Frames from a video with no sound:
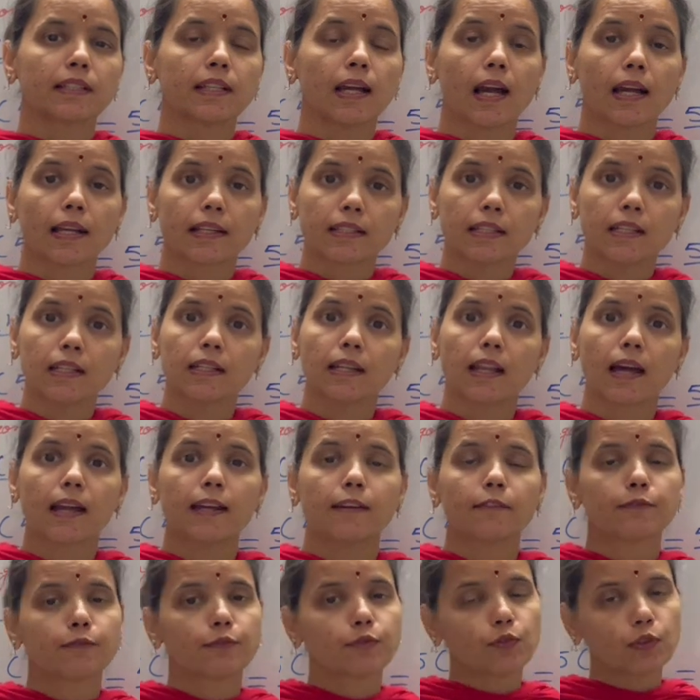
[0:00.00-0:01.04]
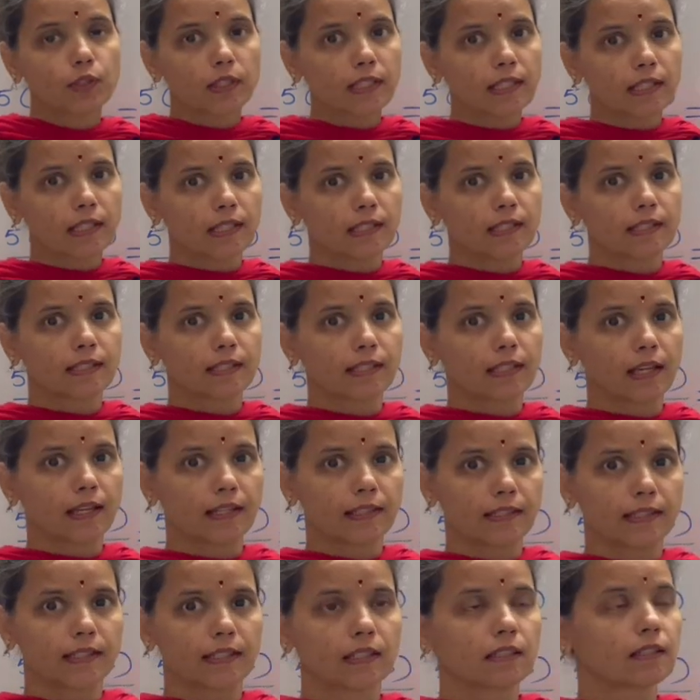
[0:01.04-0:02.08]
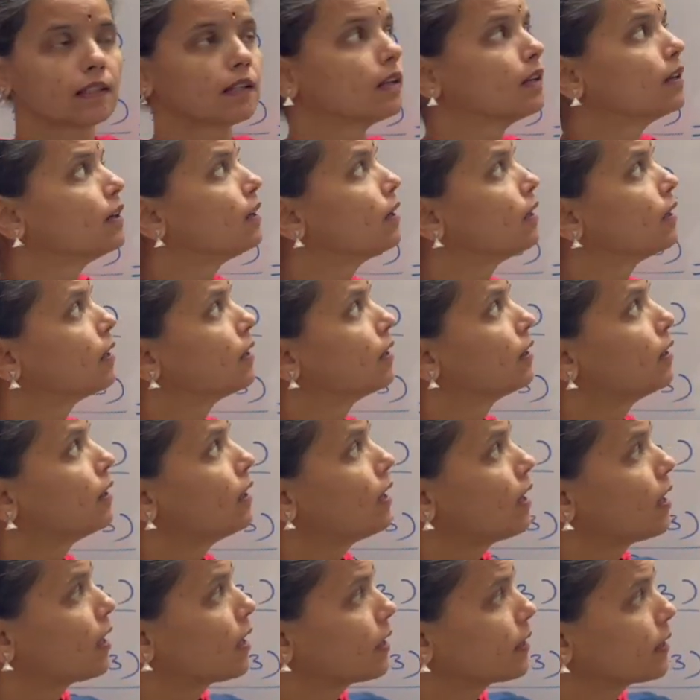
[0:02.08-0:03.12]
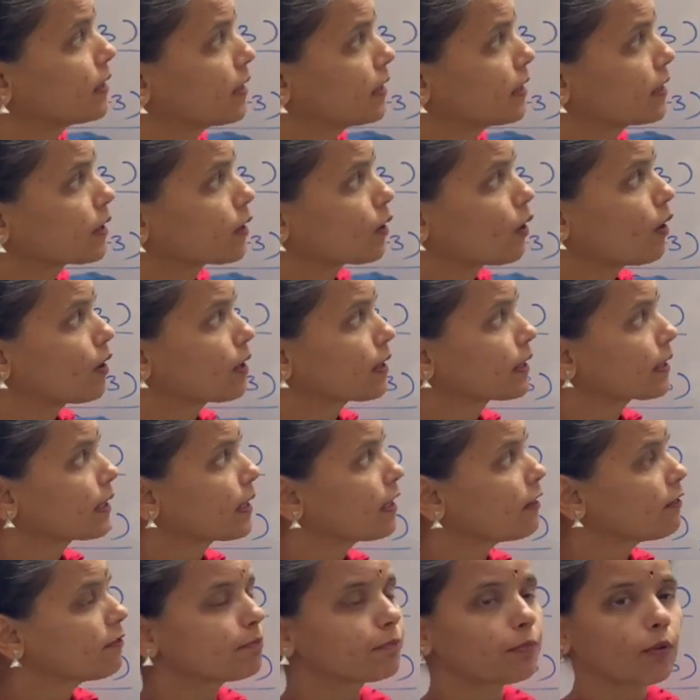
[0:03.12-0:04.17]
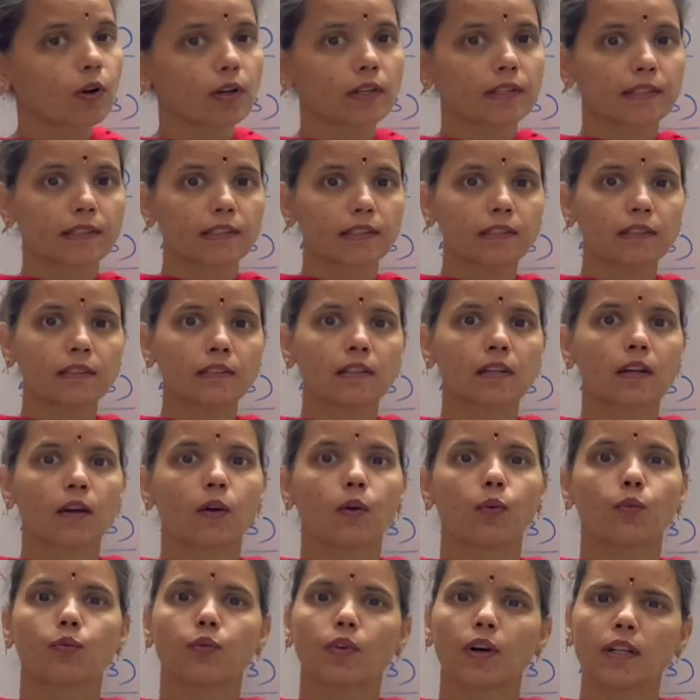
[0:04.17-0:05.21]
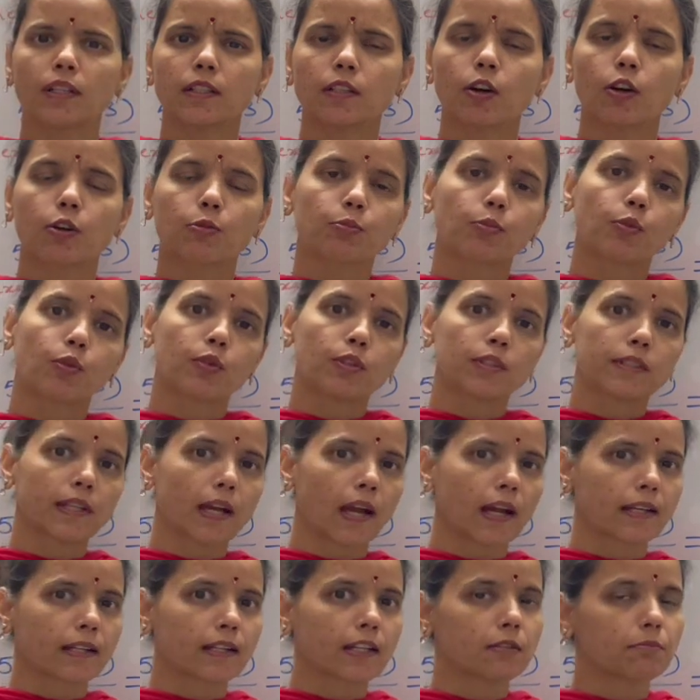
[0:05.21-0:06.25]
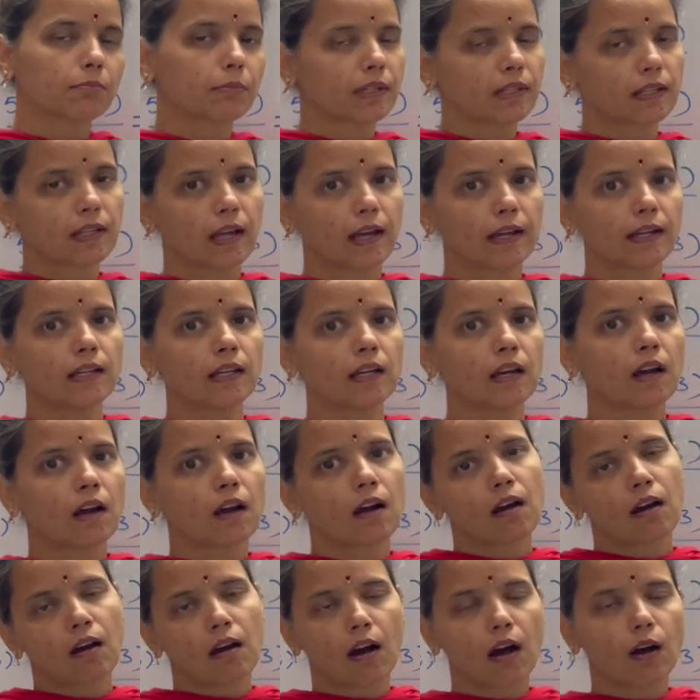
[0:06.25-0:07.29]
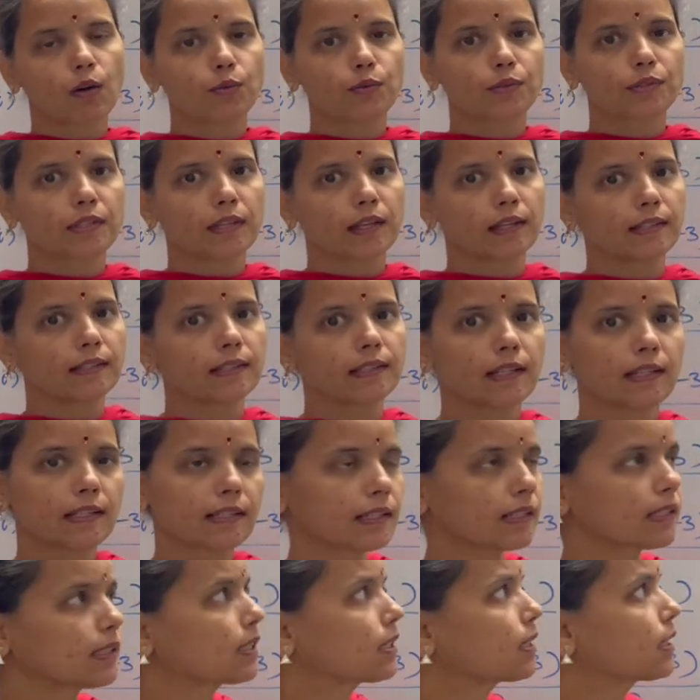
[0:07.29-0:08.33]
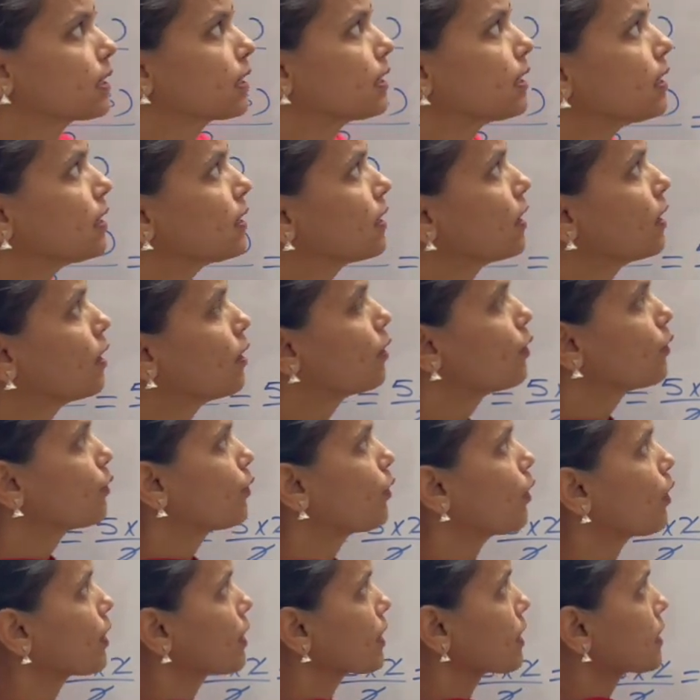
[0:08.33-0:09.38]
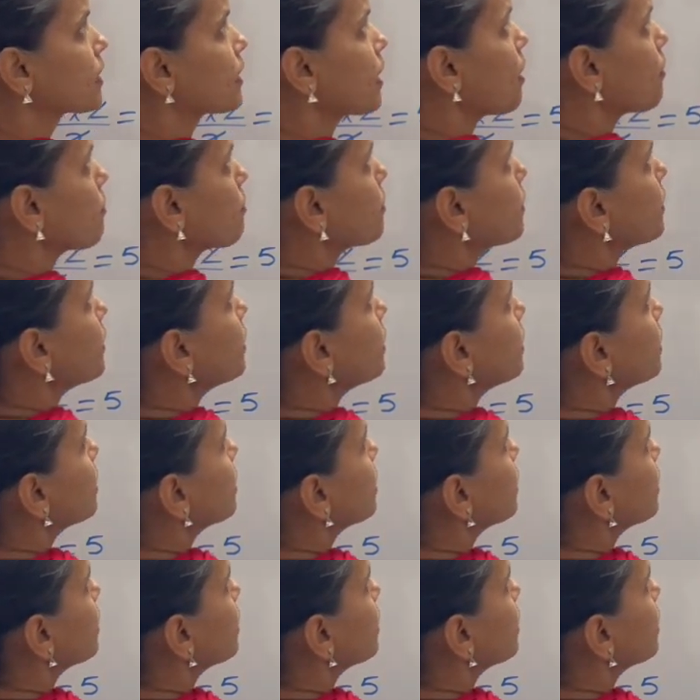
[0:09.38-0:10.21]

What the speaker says: diagonal lie fully inside, and in concave polygon, one or more diagonal may lie outside. Let us see. For example,